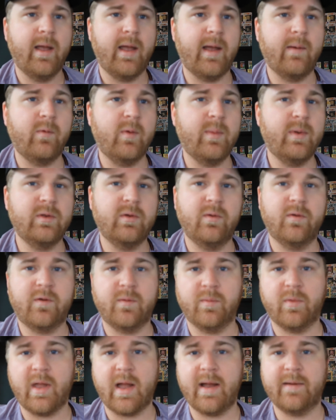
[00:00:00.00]
And we've been doing
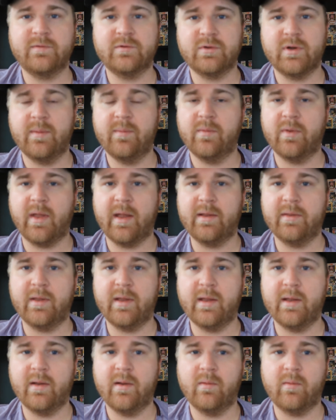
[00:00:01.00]
some live stream
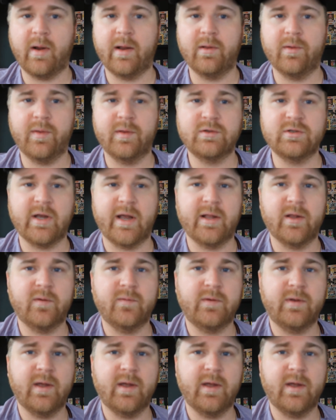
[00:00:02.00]
lately right on the channel.